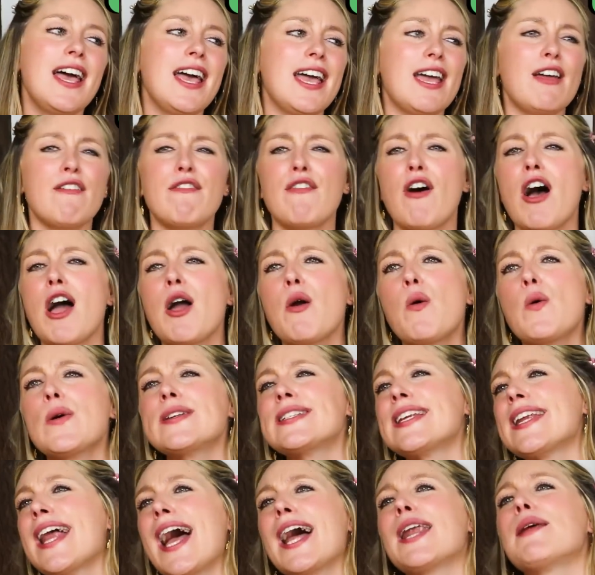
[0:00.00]
If I was
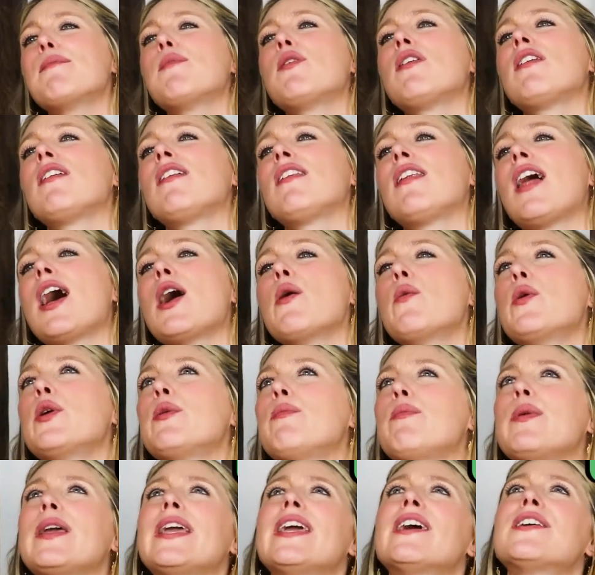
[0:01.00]
an animal, I
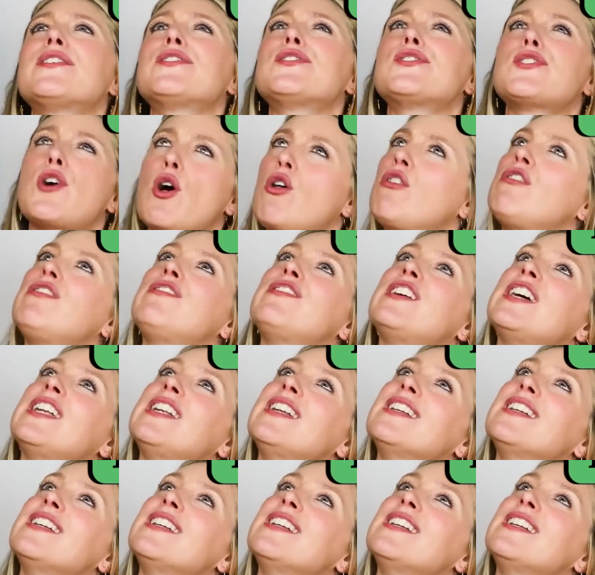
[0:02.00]
would be a dolphin.